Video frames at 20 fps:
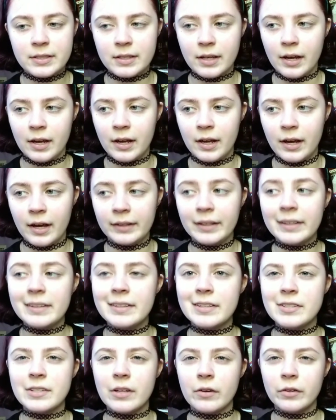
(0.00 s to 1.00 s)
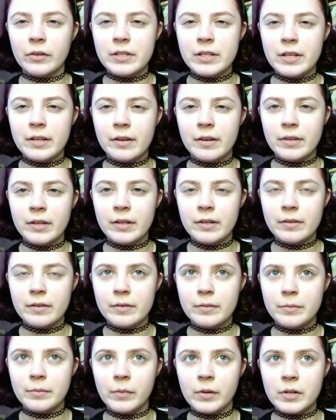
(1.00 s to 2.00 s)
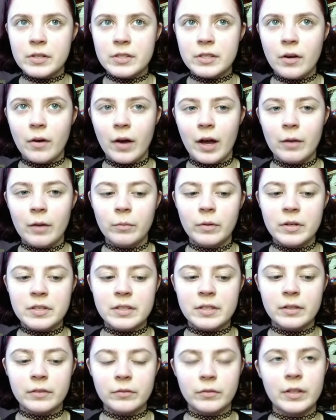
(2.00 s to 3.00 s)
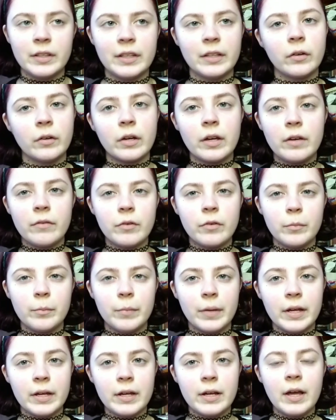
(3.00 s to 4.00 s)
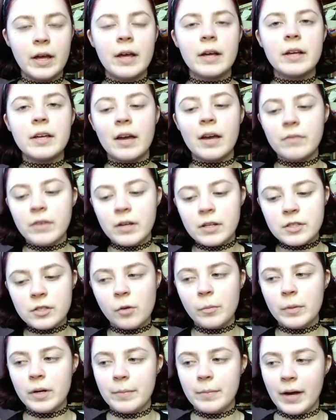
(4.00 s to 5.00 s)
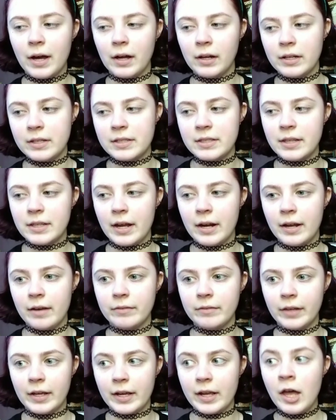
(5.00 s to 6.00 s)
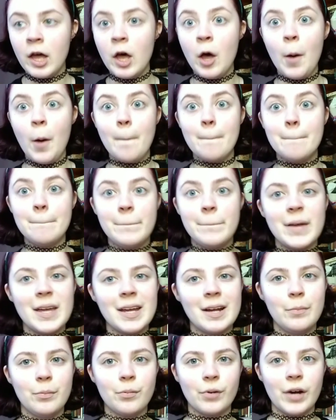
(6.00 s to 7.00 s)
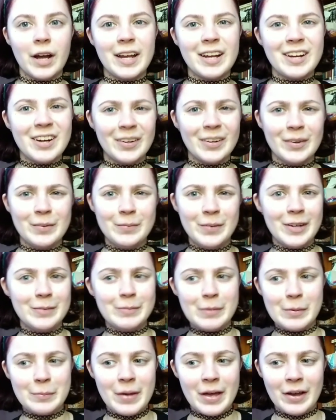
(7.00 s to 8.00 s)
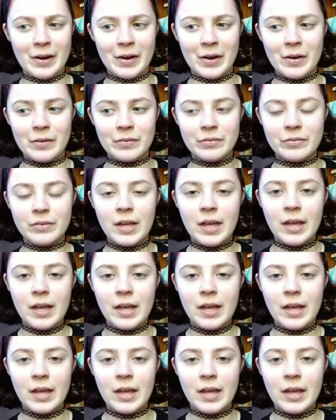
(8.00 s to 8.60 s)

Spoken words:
I like the subtlety of it more so. I wasn't really looking for big, I've got so many palettes that have like big bright color pigment payoff.